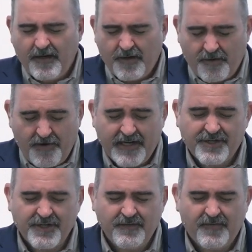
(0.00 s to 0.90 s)

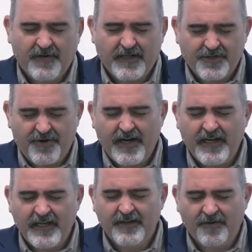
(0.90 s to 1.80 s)
correction, for our
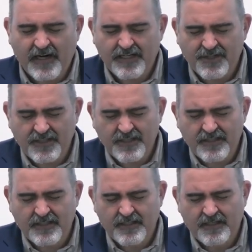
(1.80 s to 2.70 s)
training in
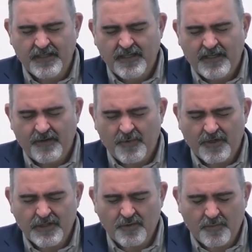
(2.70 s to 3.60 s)
righteousness. And we
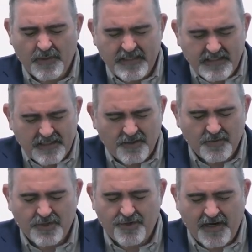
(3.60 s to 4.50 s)
ask, Lord, please, that you
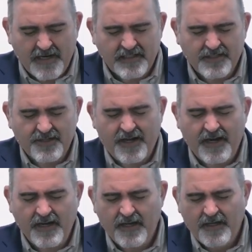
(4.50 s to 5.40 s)
would train us
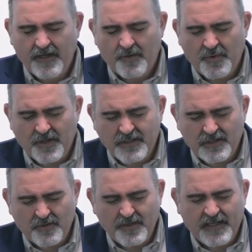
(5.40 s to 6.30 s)
today. We ask,
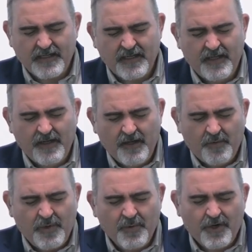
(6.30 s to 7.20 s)
Lord, that
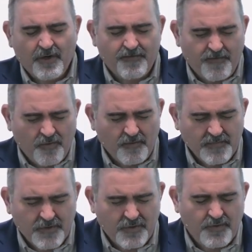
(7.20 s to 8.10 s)
we would
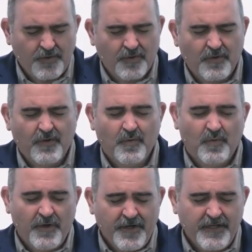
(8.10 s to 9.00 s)
conform to your
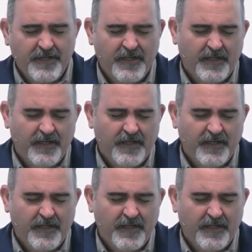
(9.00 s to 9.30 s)
word.